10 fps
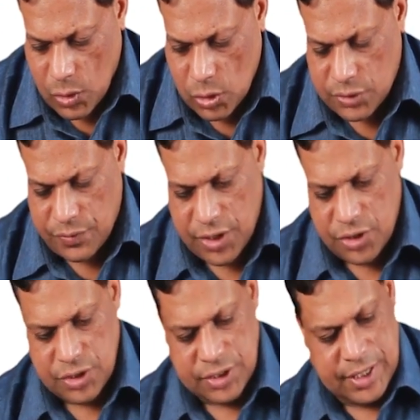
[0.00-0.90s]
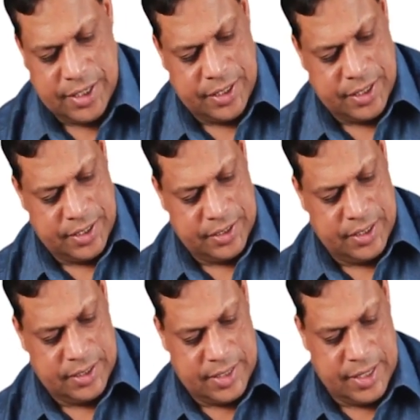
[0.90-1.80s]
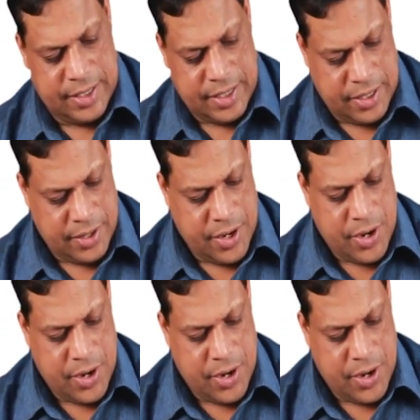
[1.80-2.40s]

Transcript: Ossification center is the center